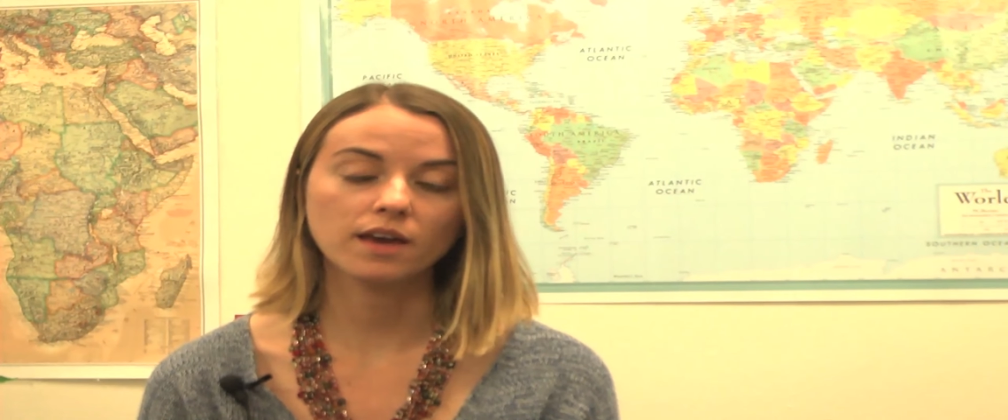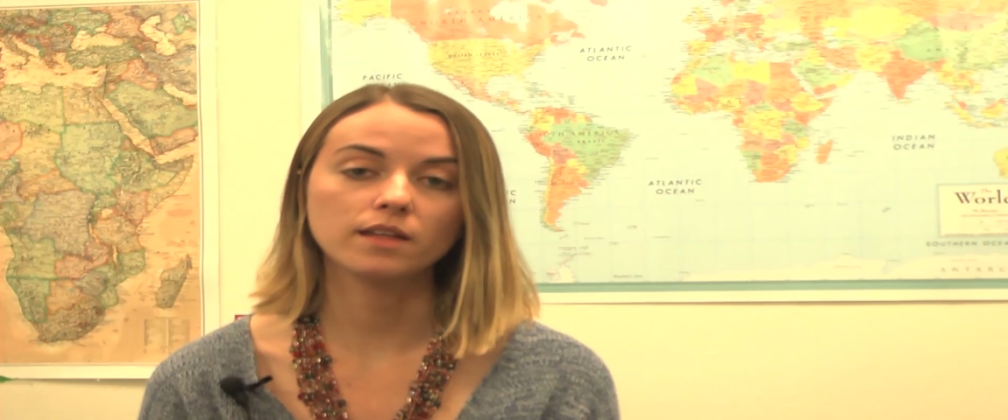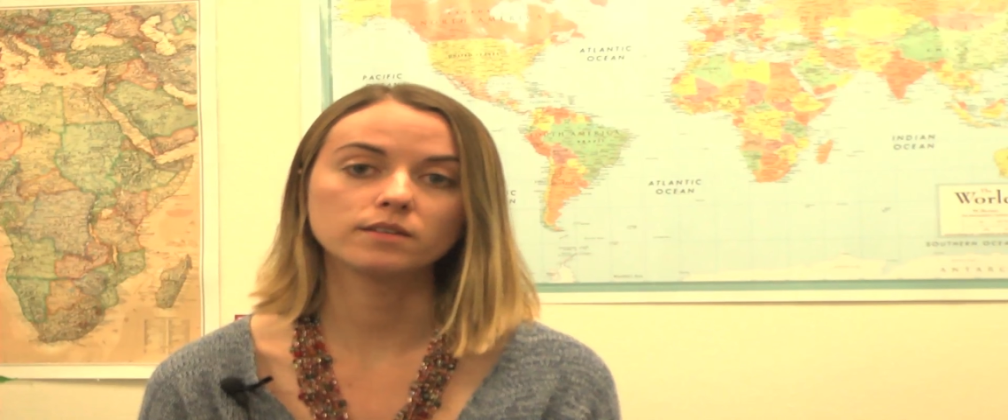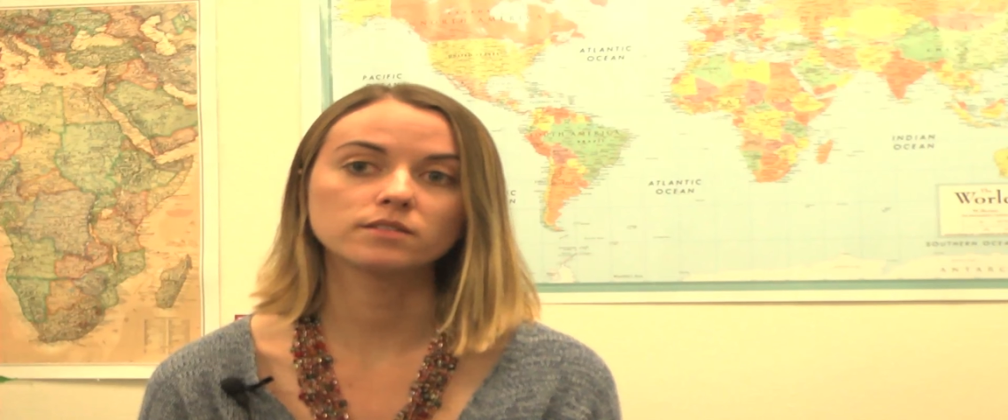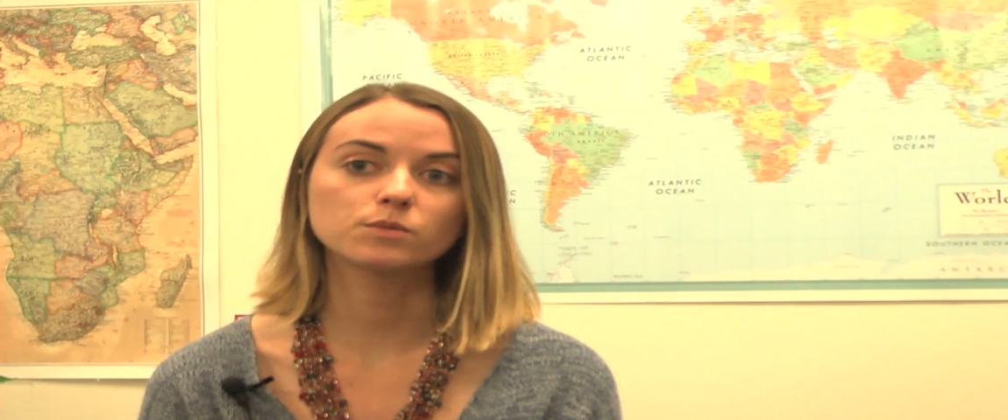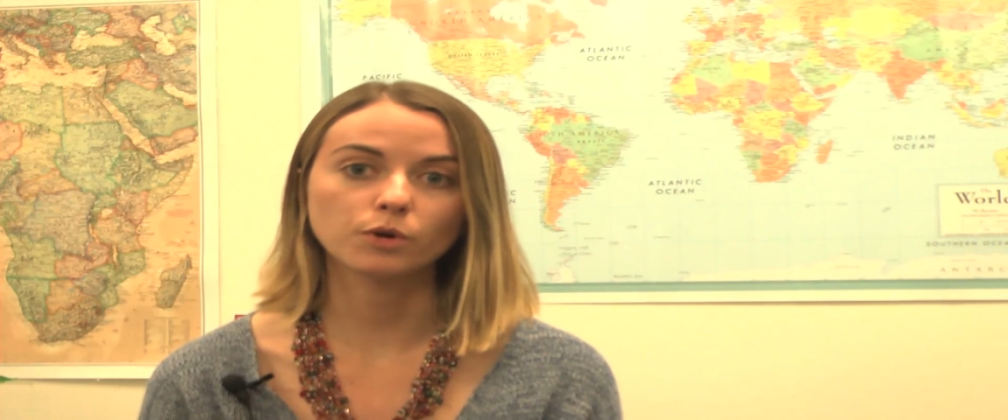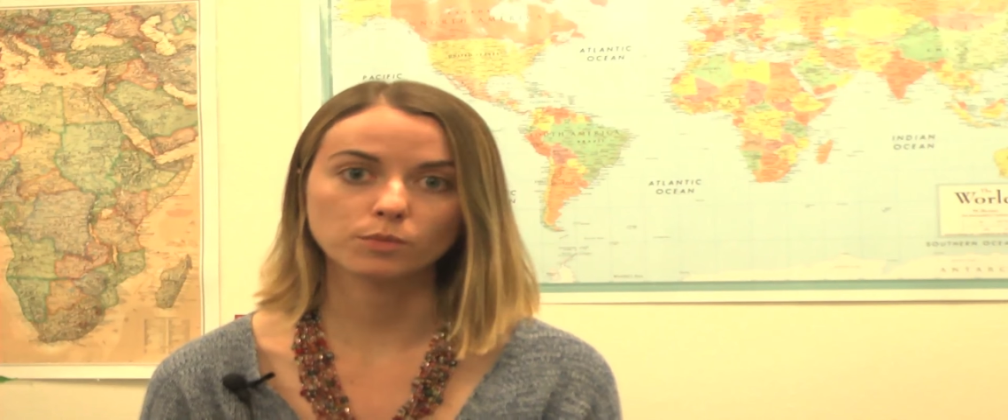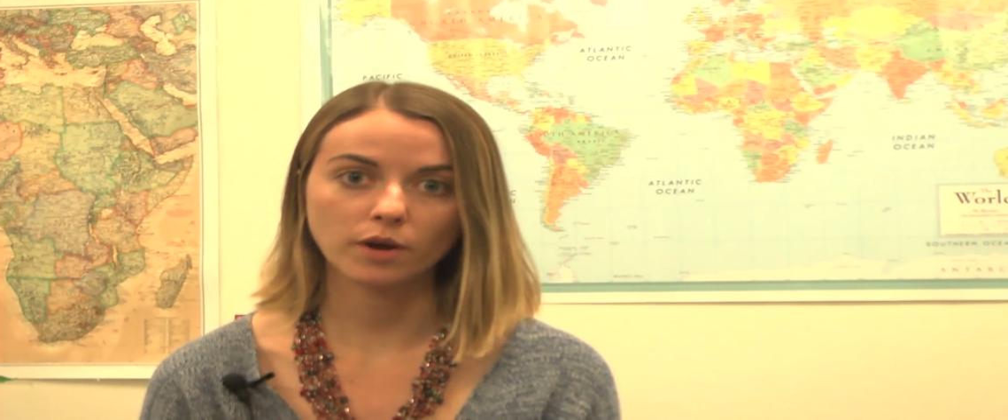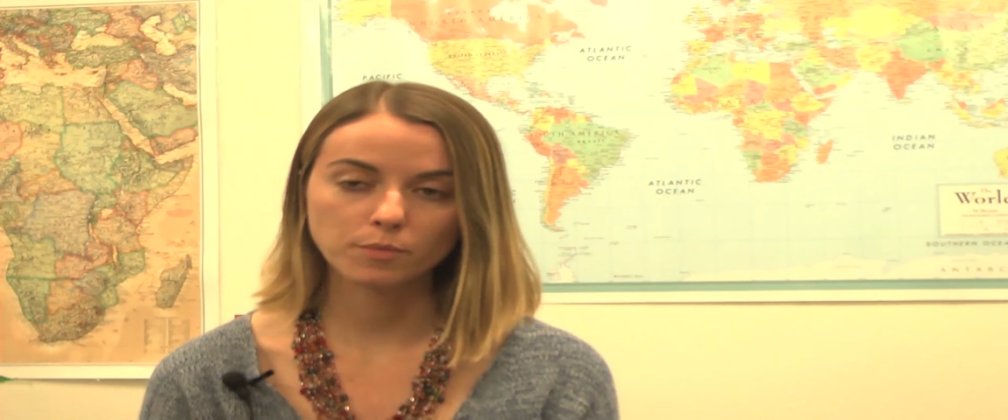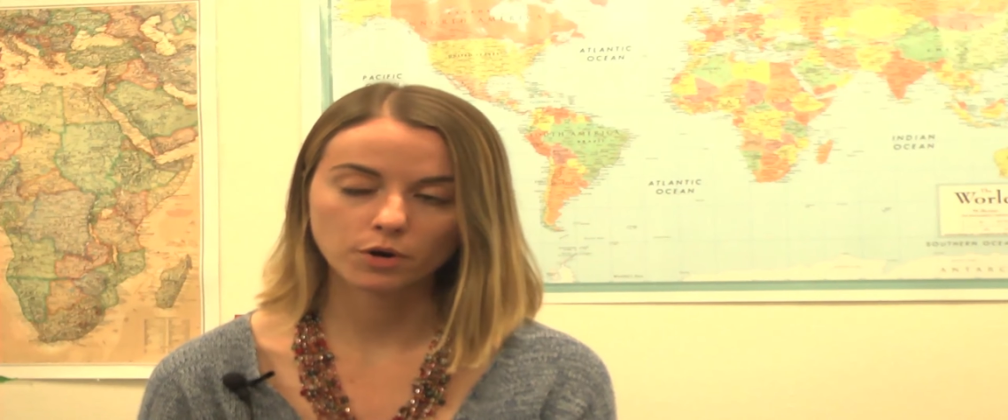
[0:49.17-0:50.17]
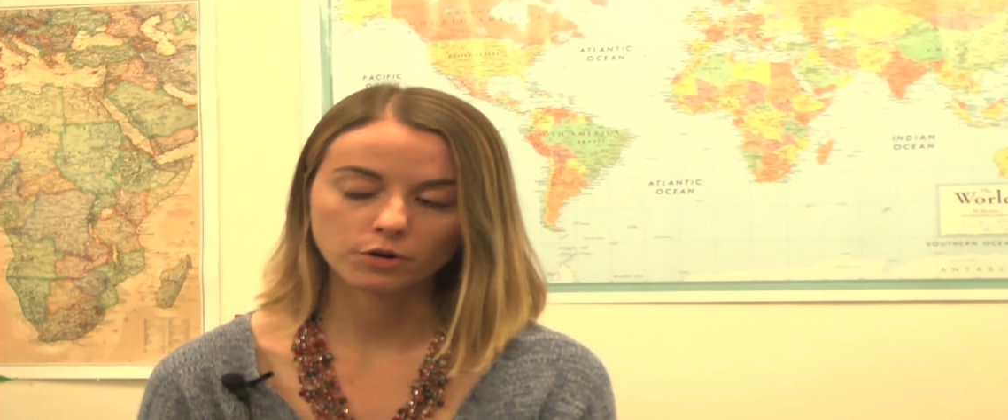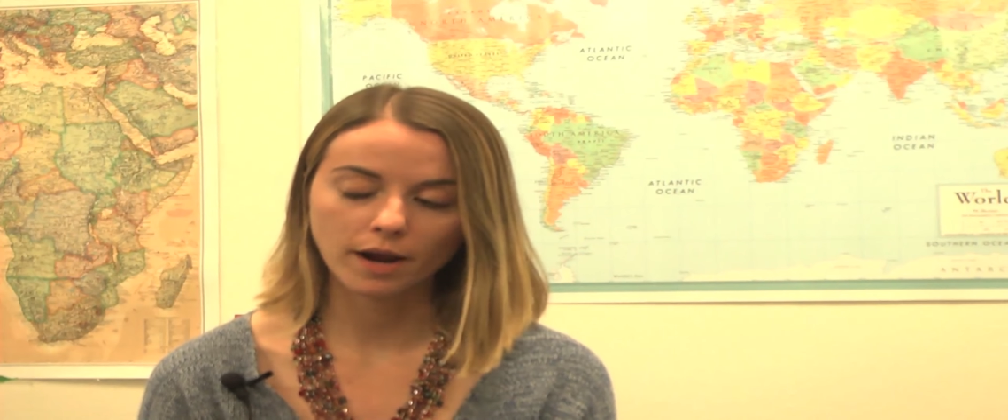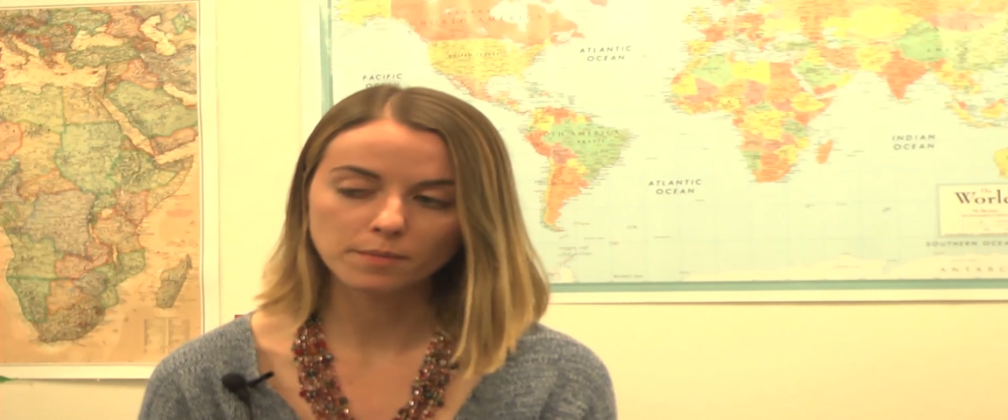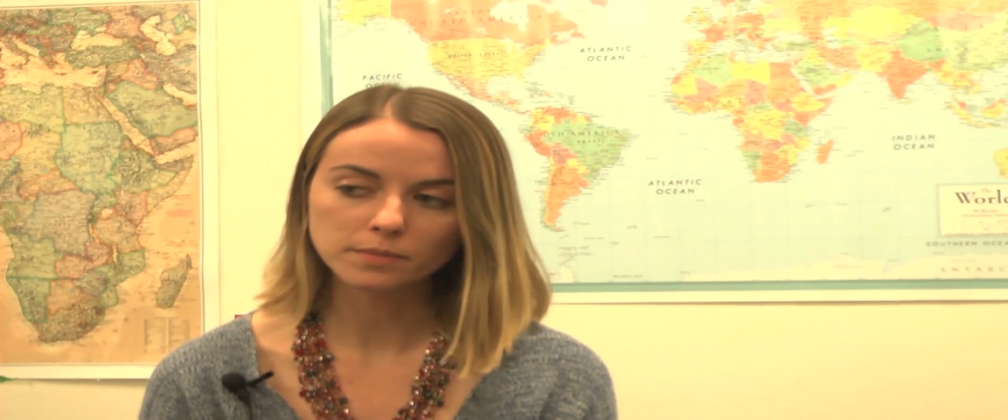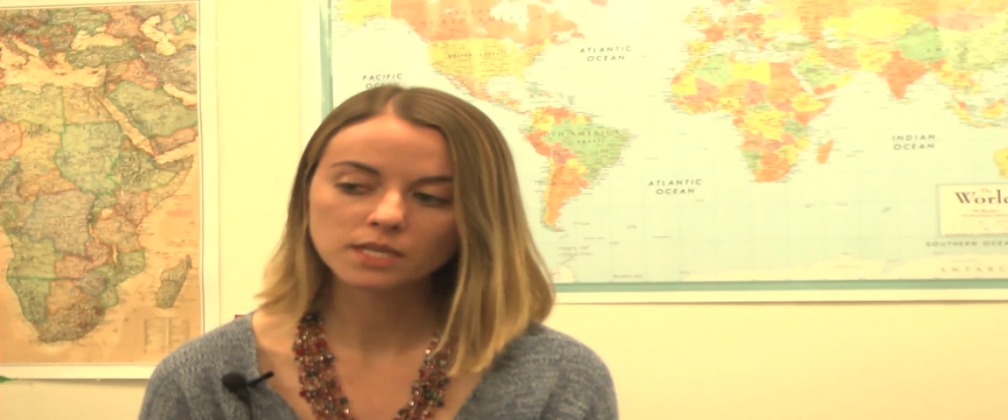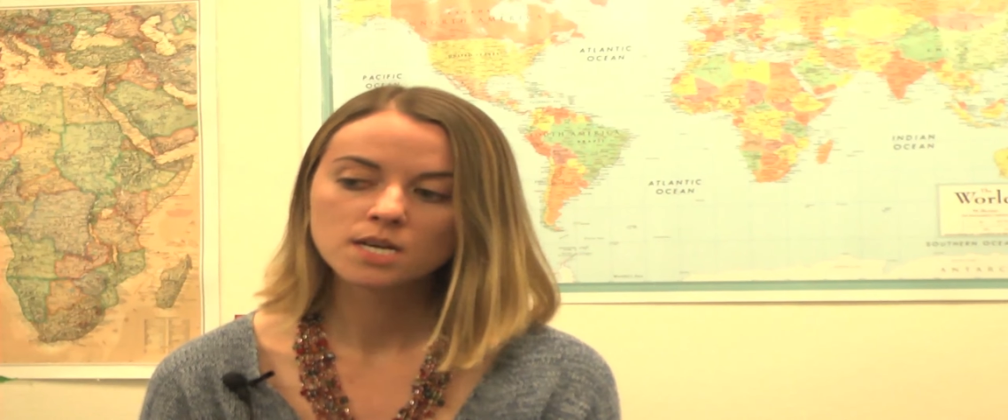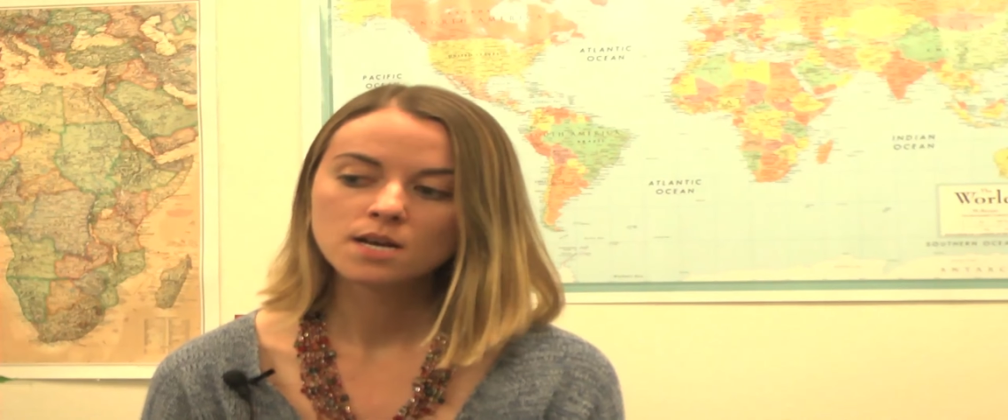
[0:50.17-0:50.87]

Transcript: and spring break programs.